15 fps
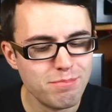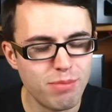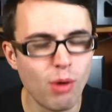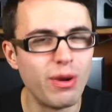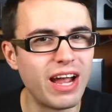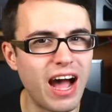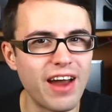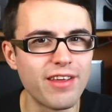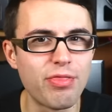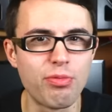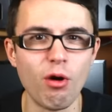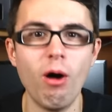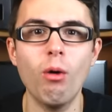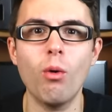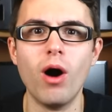but we gotta
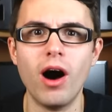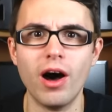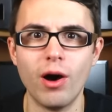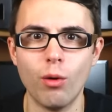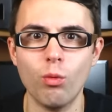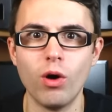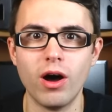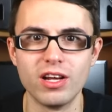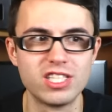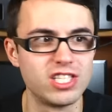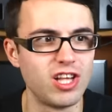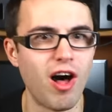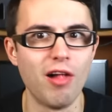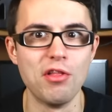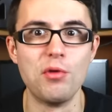throw a, a
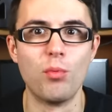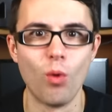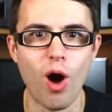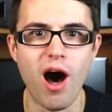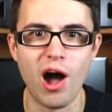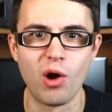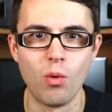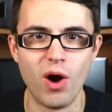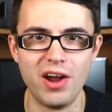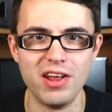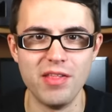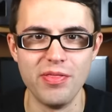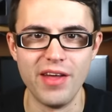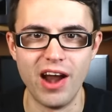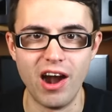solid rock one
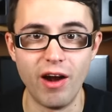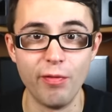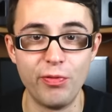in there.